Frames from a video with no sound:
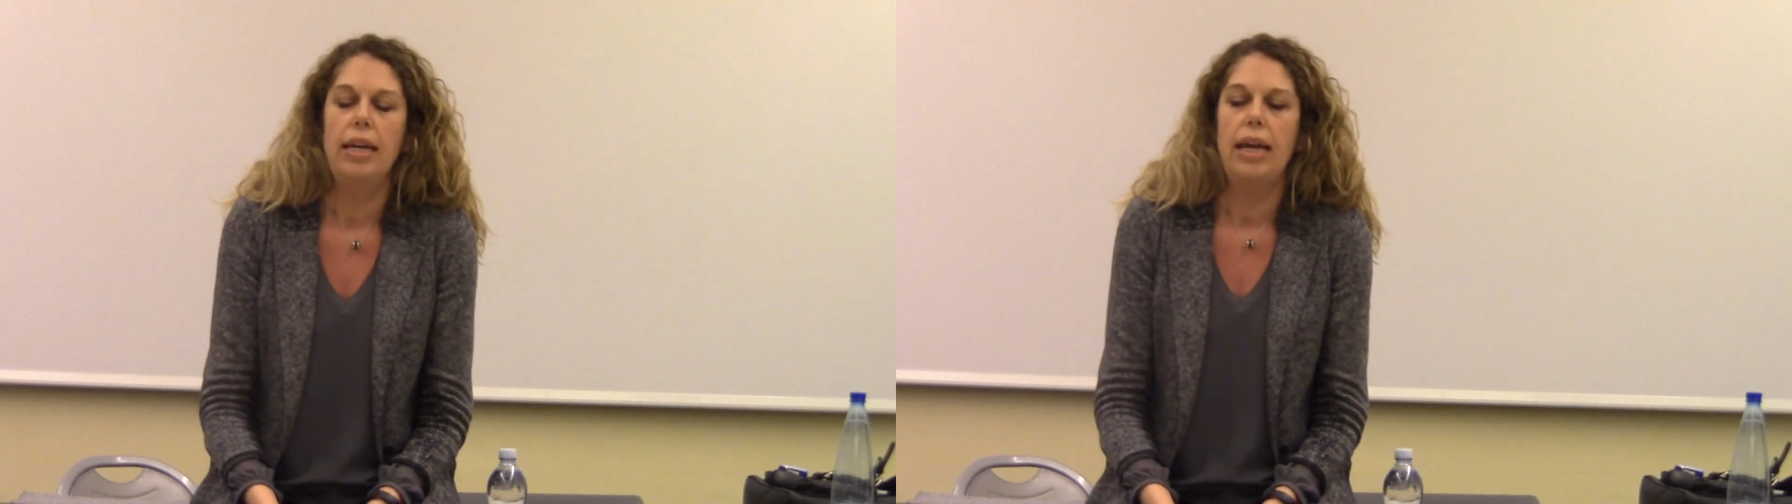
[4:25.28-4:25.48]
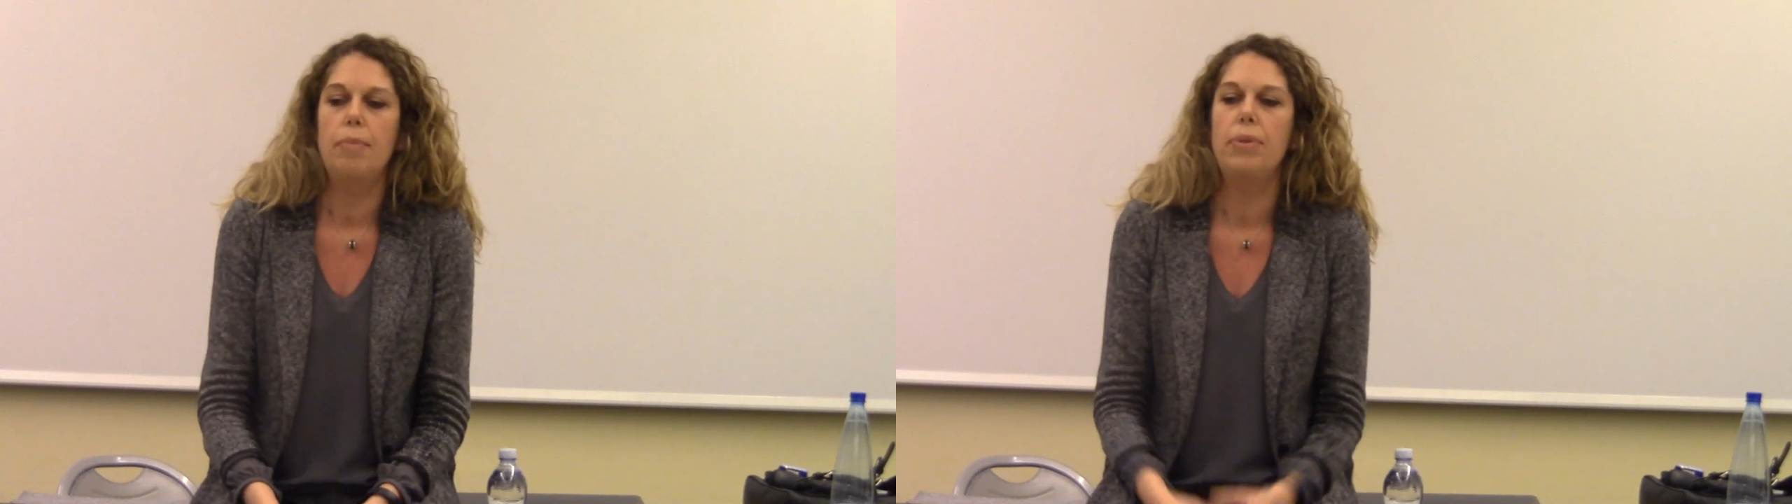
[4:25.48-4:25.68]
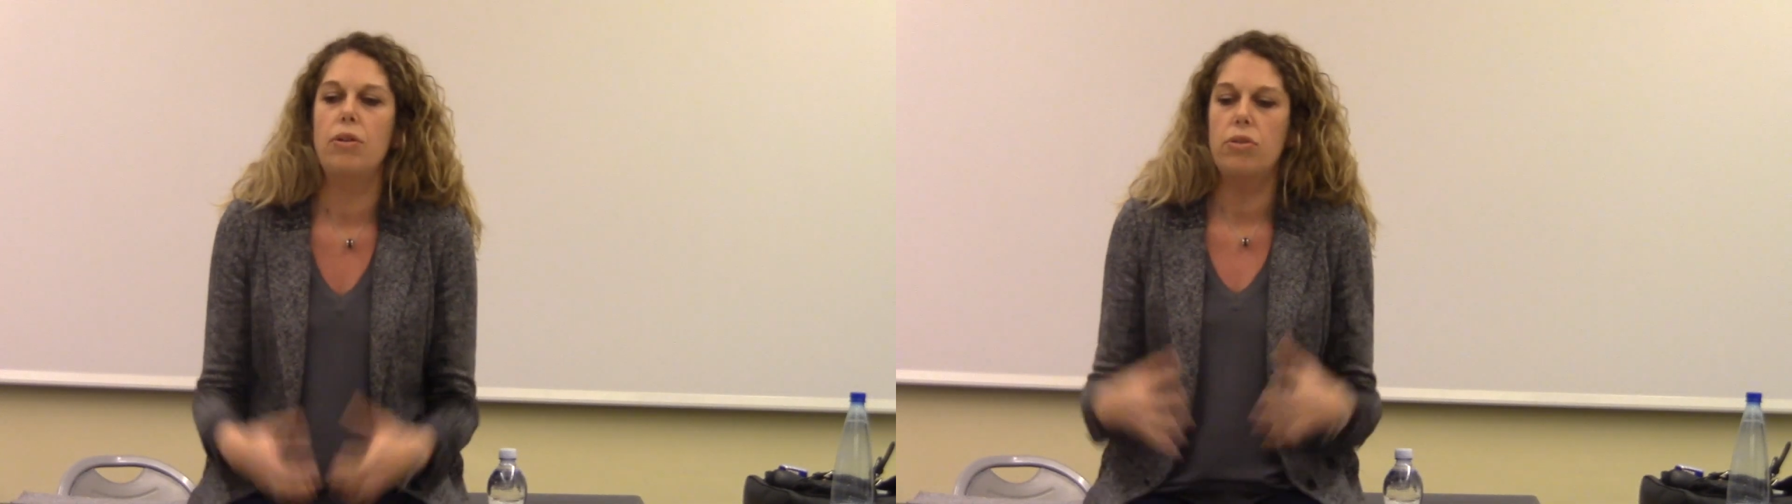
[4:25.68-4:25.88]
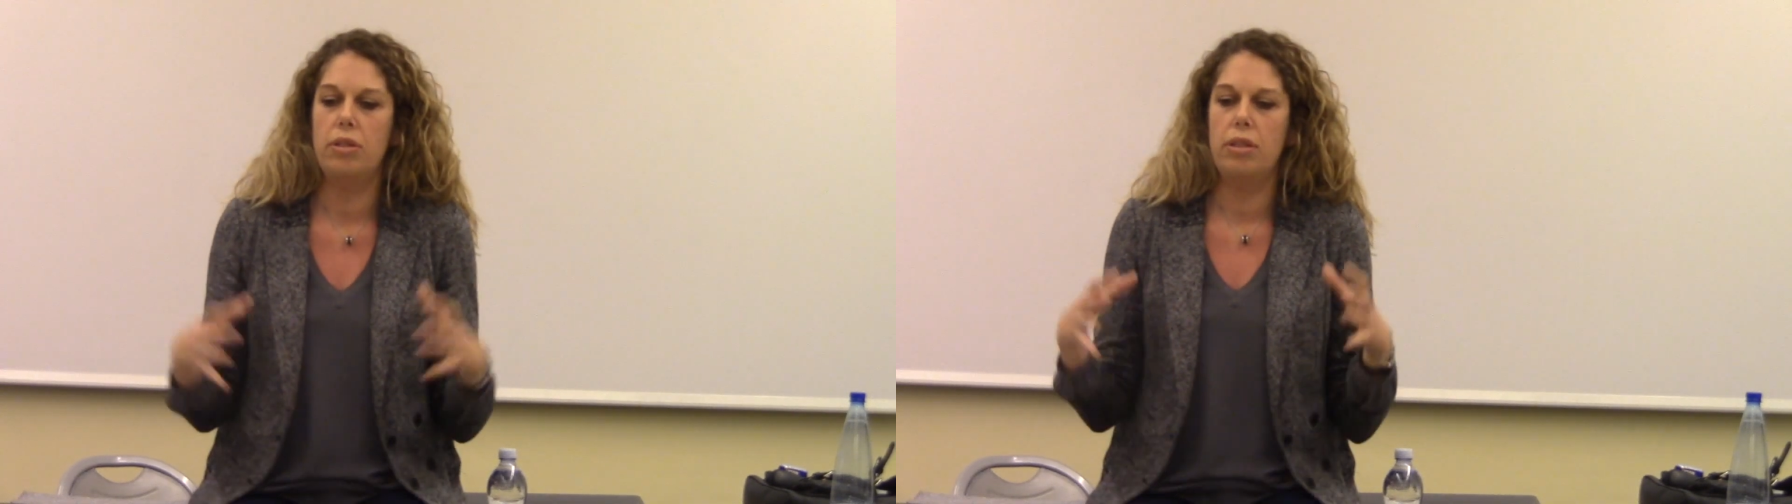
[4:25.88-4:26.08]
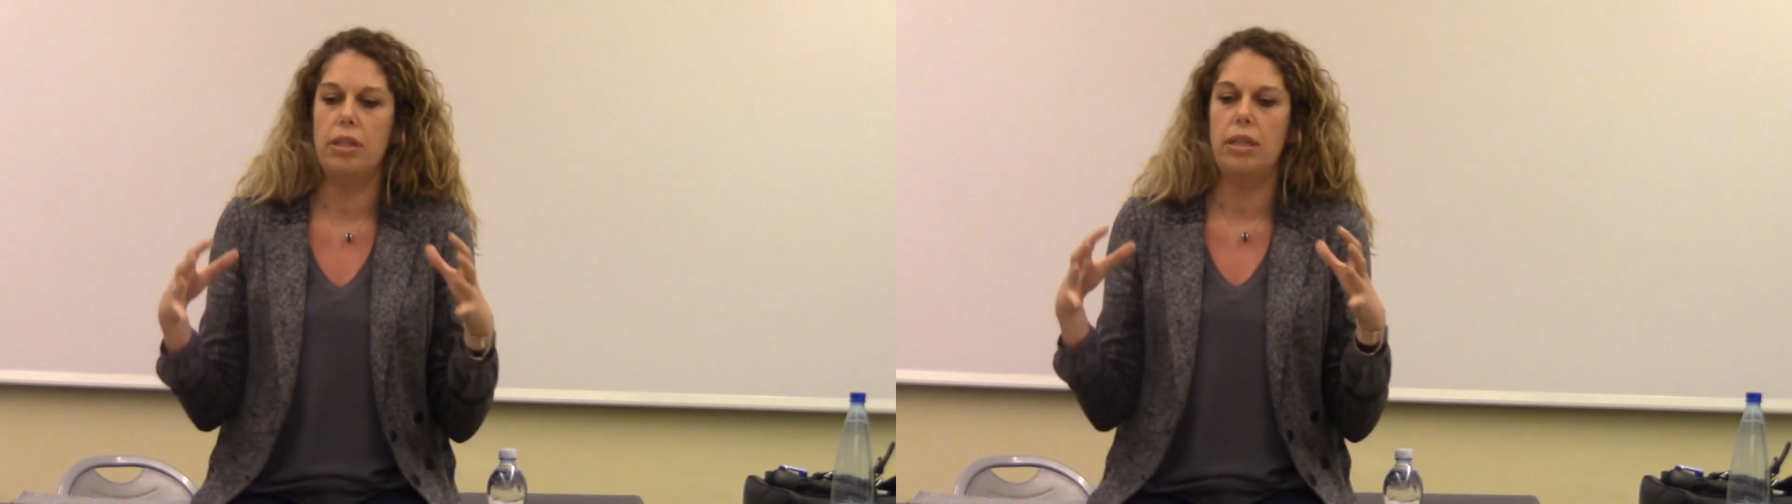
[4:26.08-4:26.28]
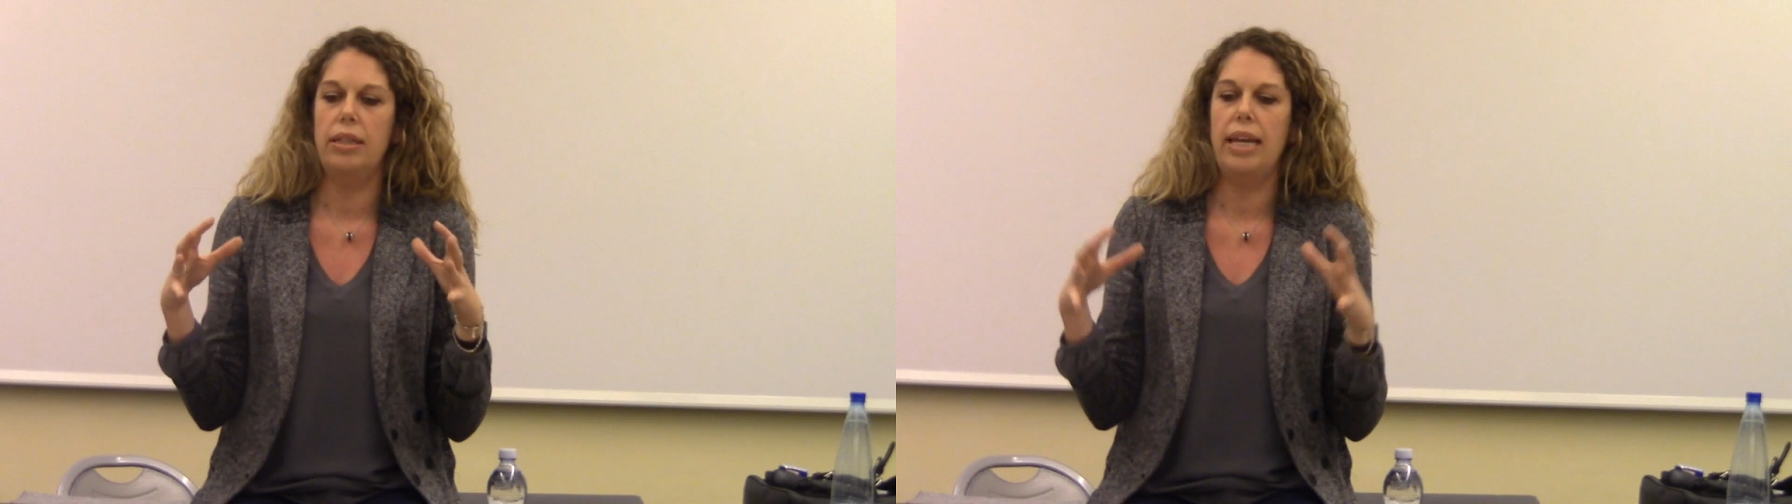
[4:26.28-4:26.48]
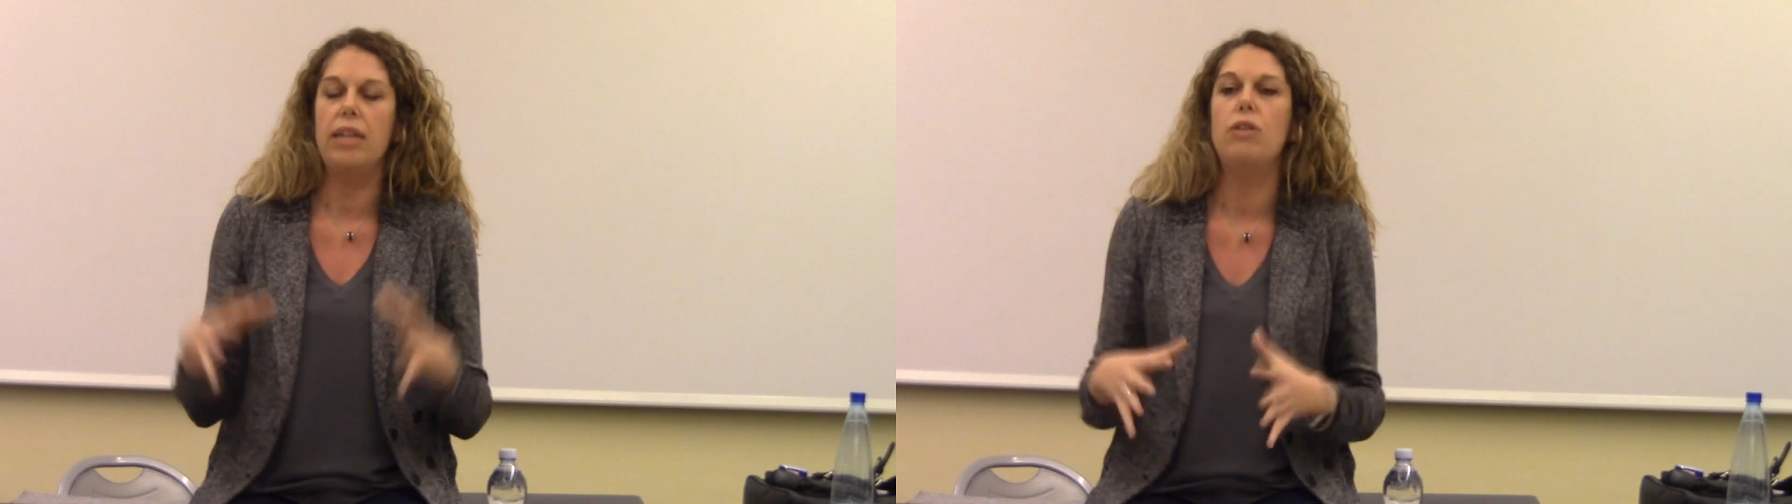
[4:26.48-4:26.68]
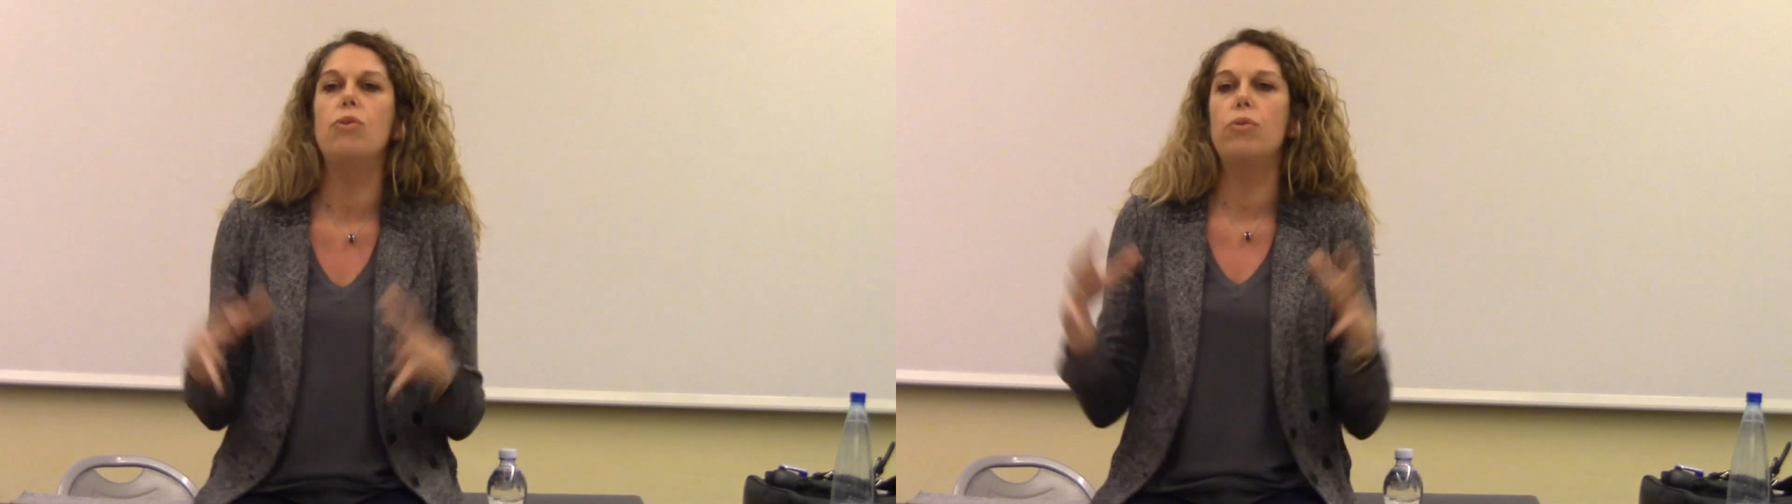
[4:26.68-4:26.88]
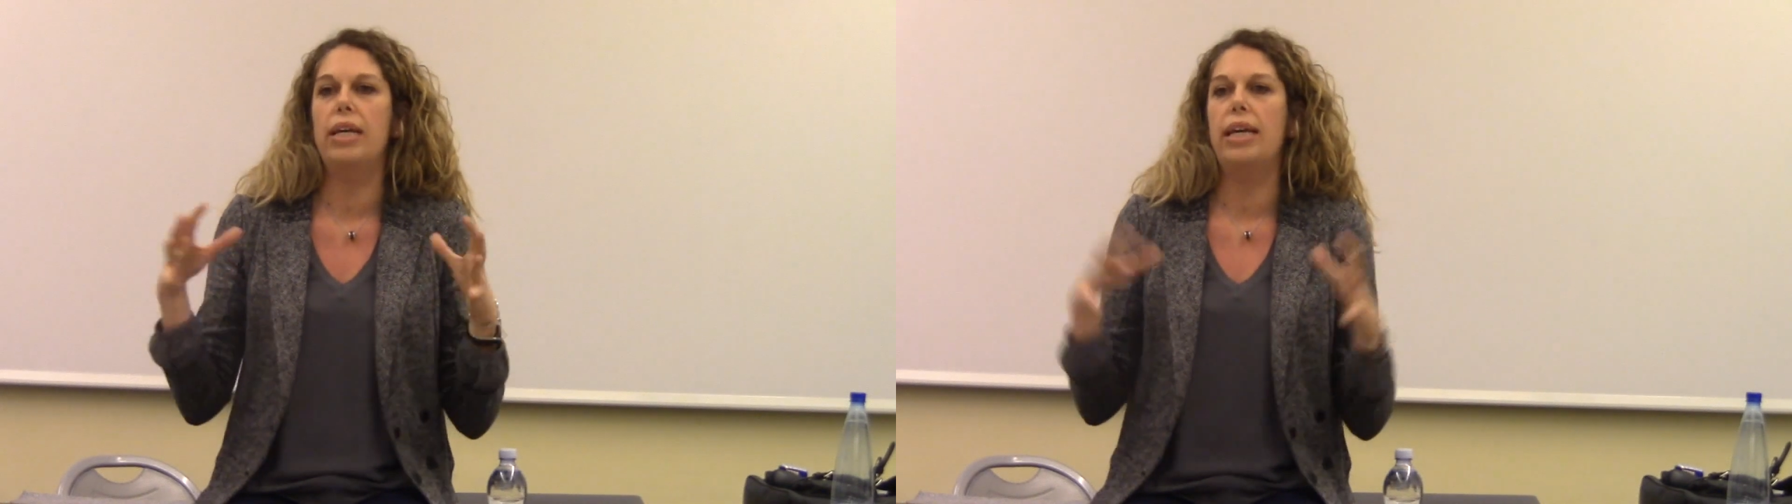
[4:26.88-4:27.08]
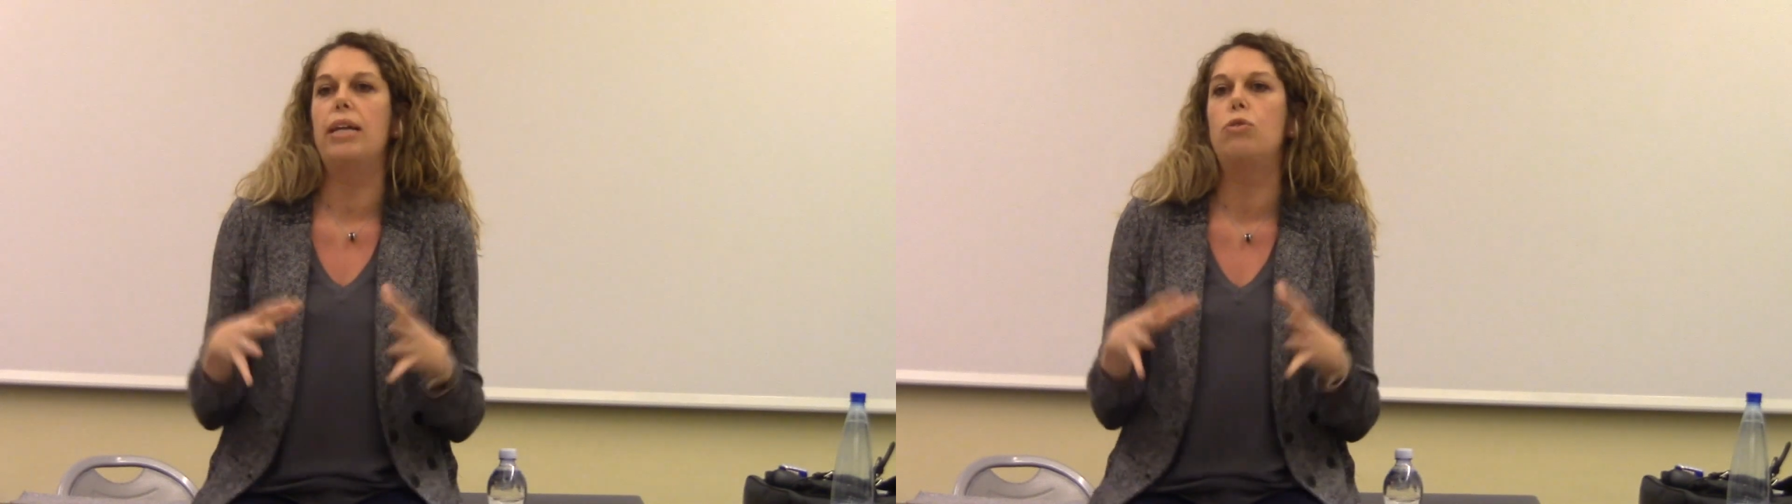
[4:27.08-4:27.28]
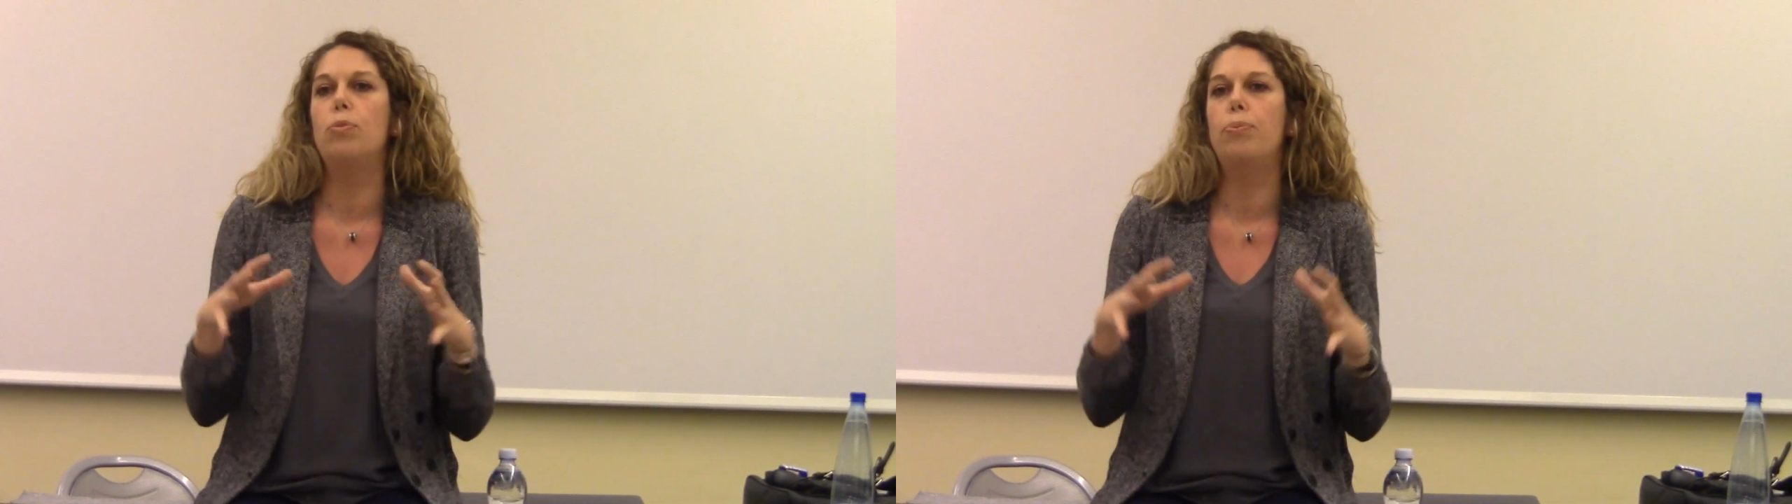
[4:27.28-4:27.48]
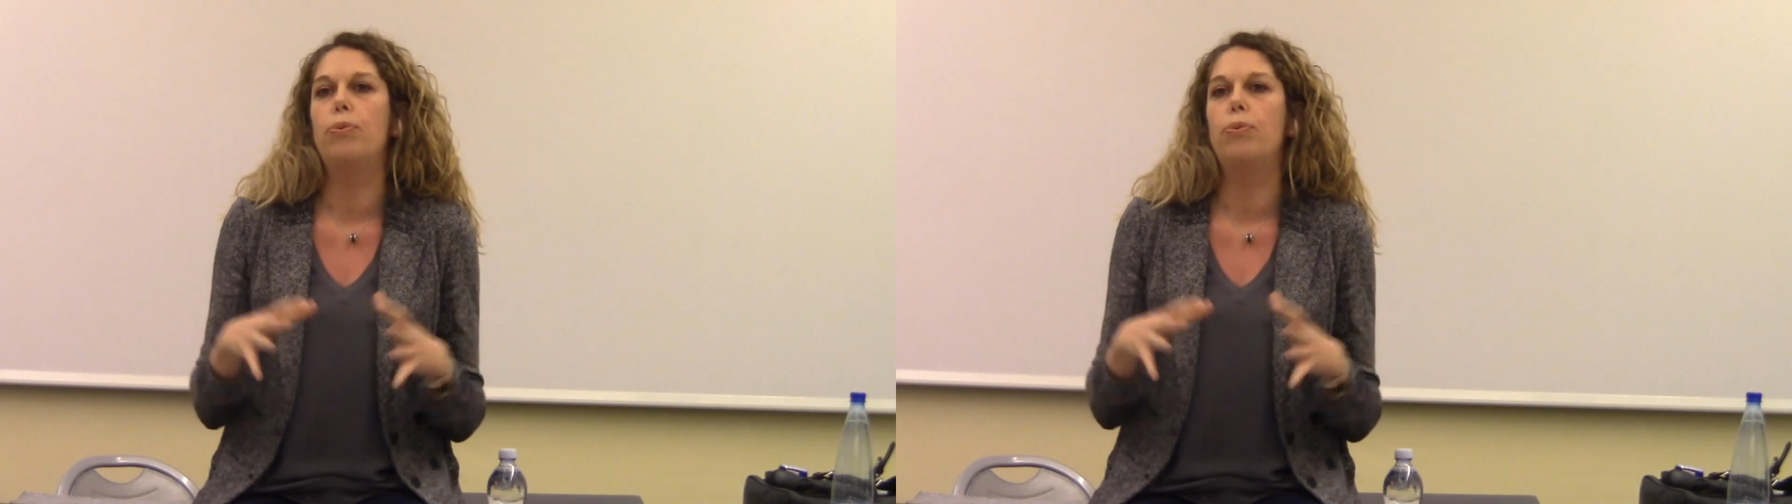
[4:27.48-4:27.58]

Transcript: and because they knew they had to